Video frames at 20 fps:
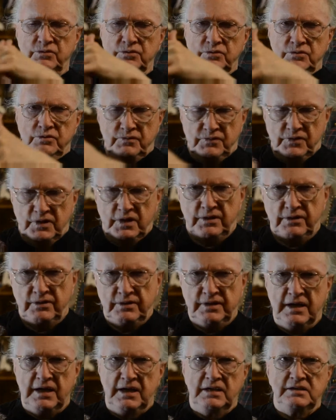when your father
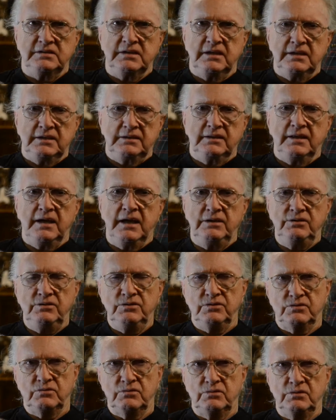dies like that, you
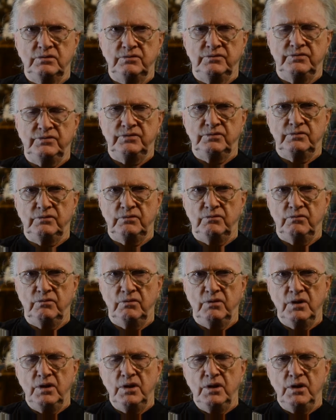sort of,
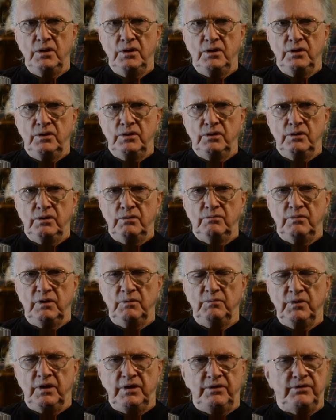my
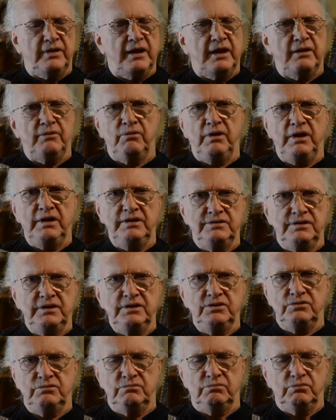brother and I raised
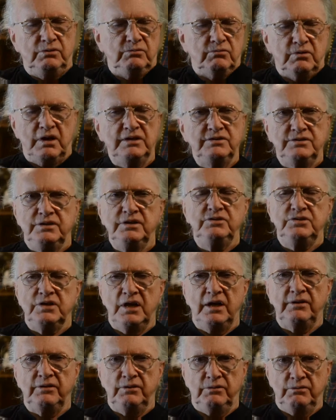each
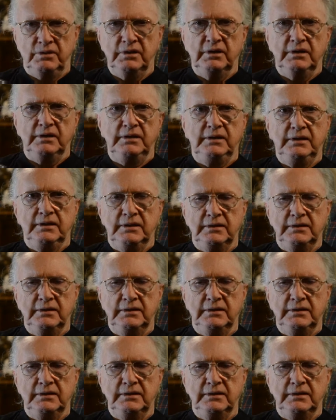other, really.